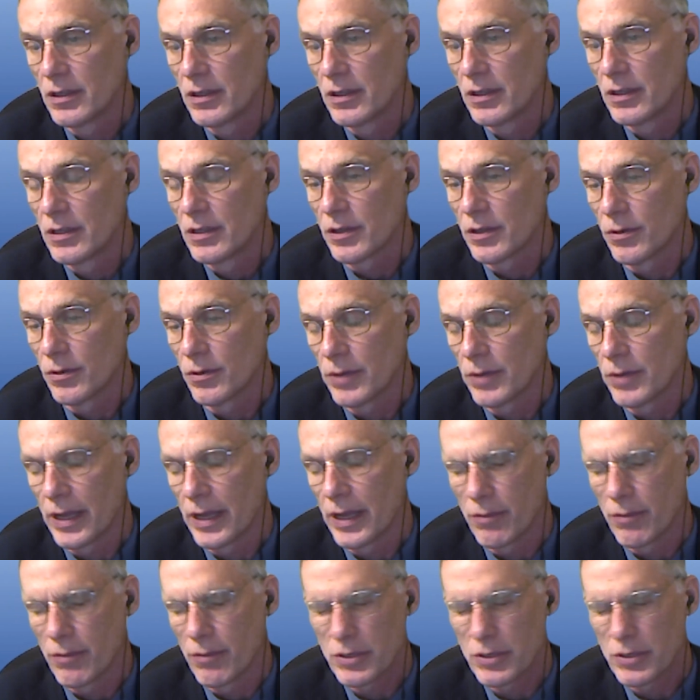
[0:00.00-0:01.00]
So
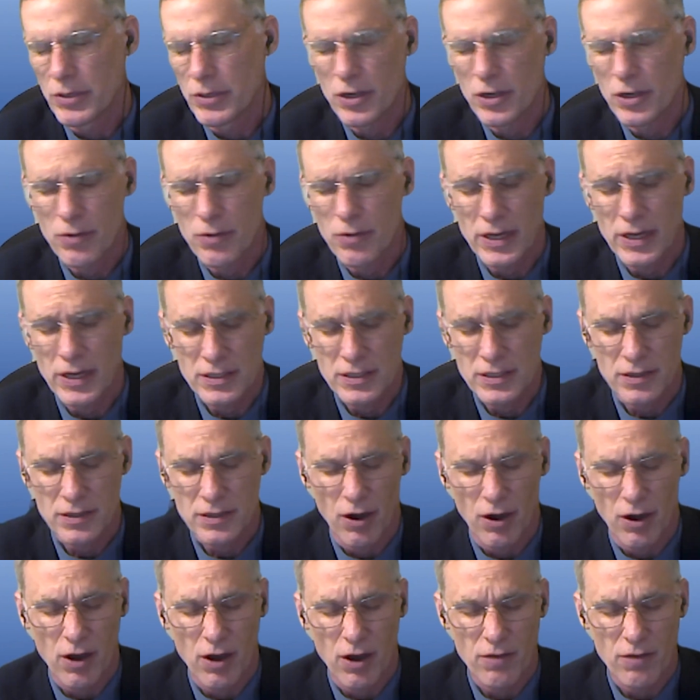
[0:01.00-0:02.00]
yeah, return rates
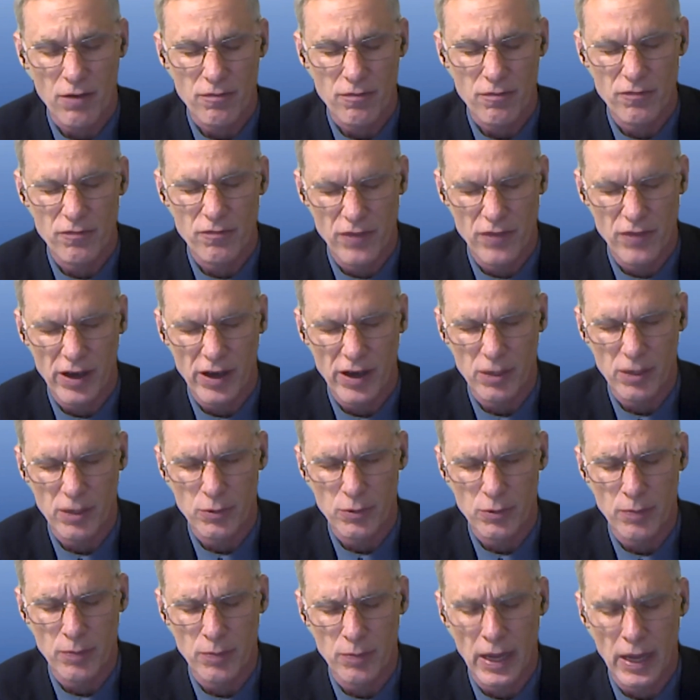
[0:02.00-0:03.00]
are
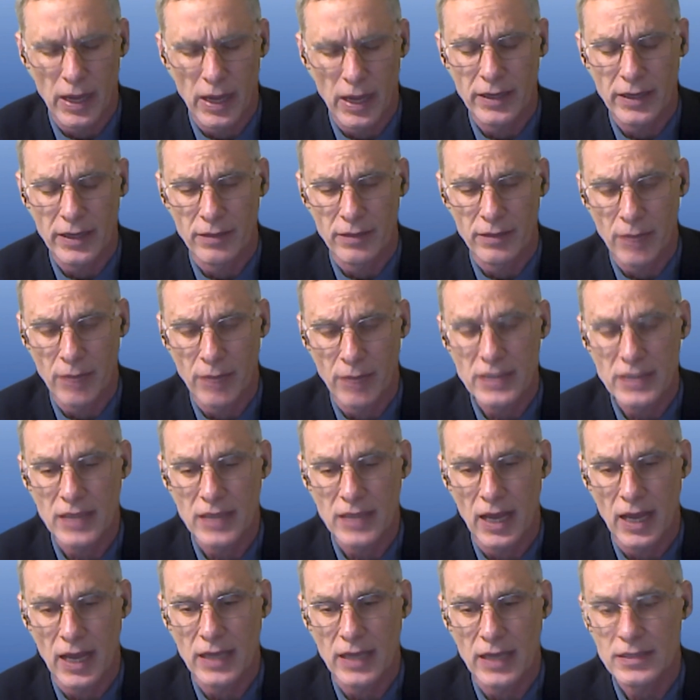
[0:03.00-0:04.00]
variable by
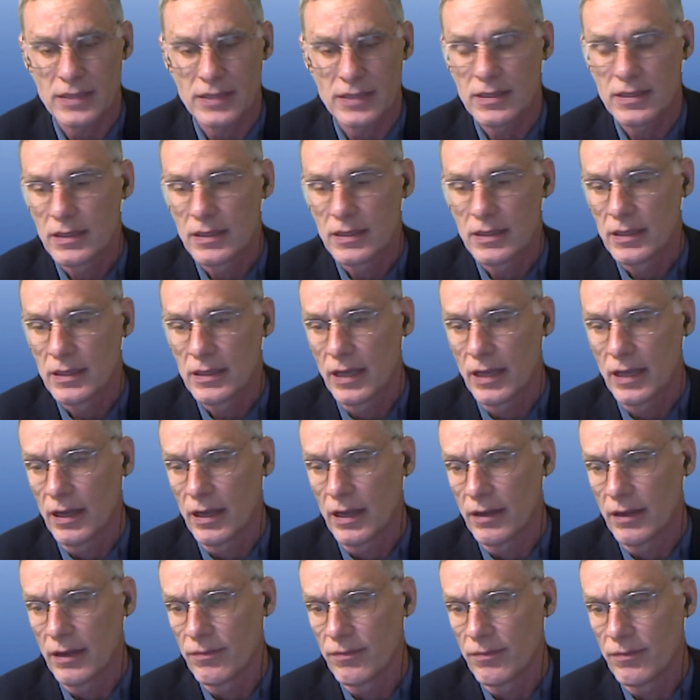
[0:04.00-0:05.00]
size,
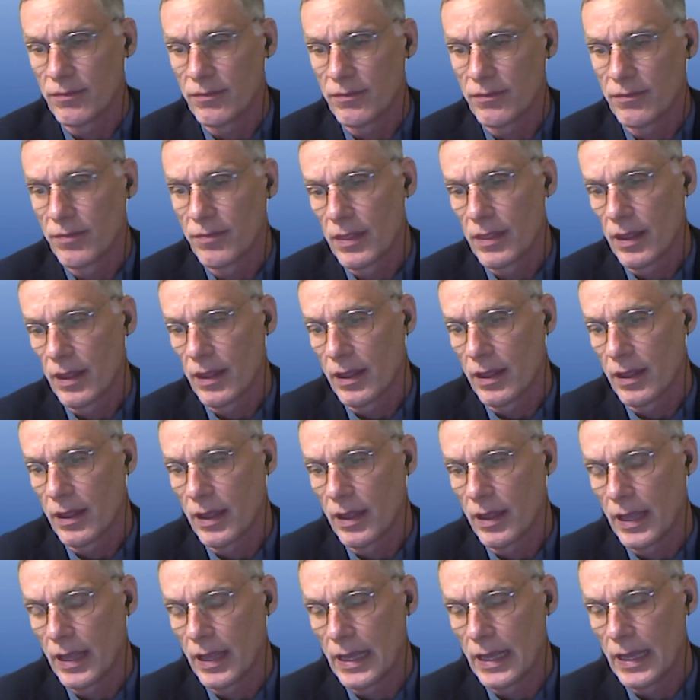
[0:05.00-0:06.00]

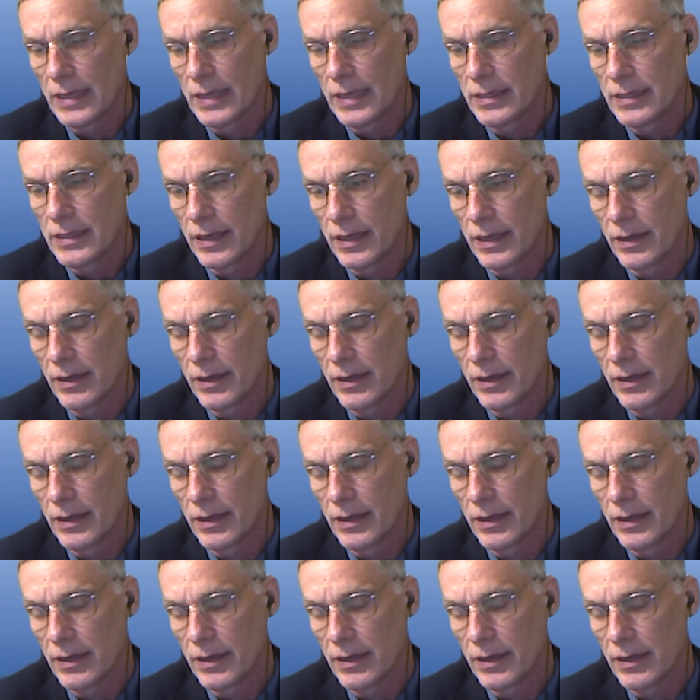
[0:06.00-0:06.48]
and